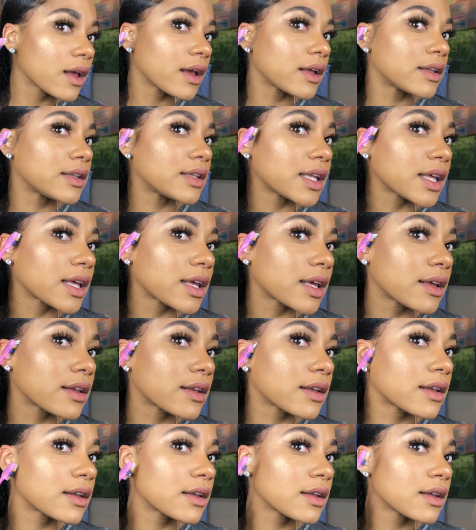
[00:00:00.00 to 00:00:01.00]
And then
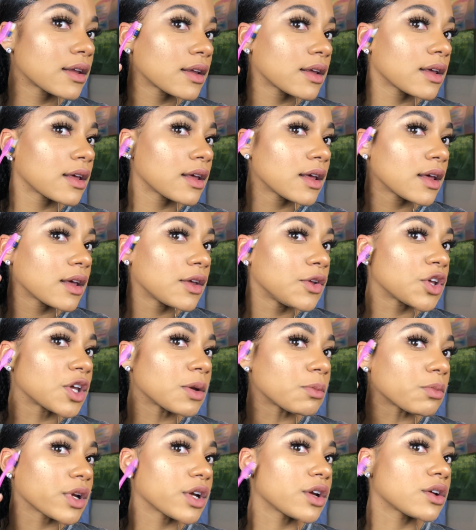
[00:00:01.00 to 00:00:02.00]
you
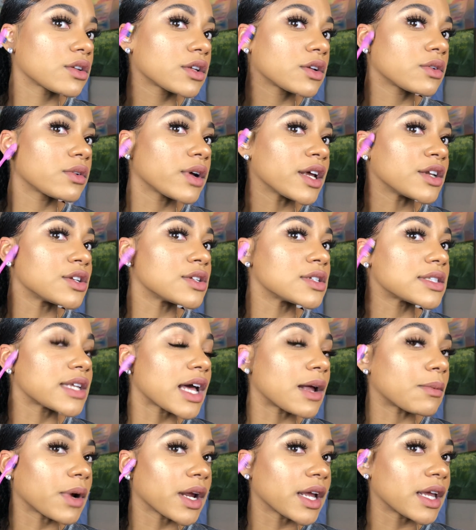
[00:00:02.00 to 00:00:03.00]
can bring your little edges
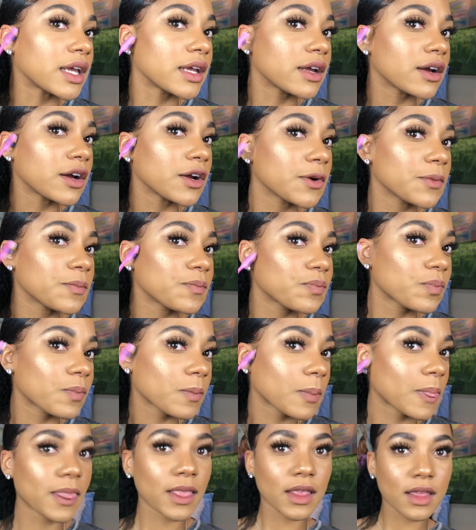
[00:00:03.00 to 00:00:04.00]
down right here
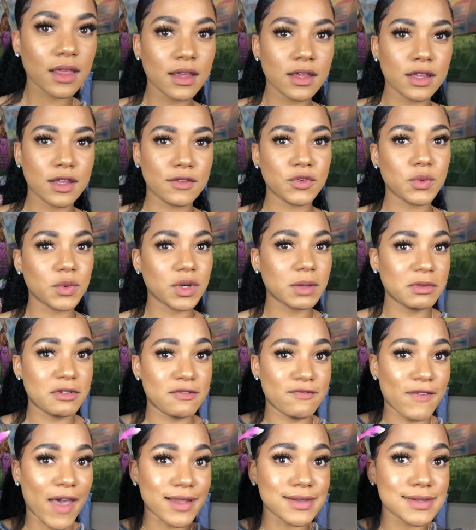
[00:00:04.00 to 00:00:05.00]
if you want to be
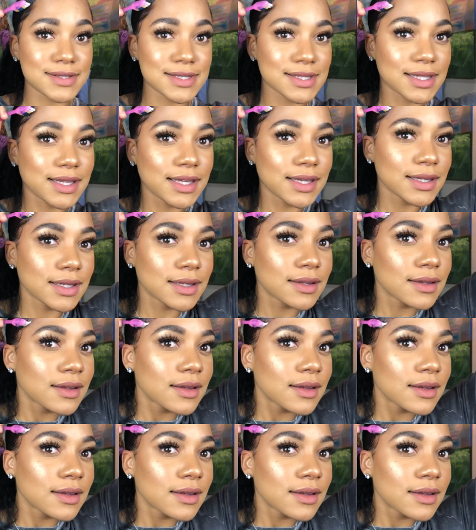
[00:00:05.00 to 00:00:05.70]
fancy.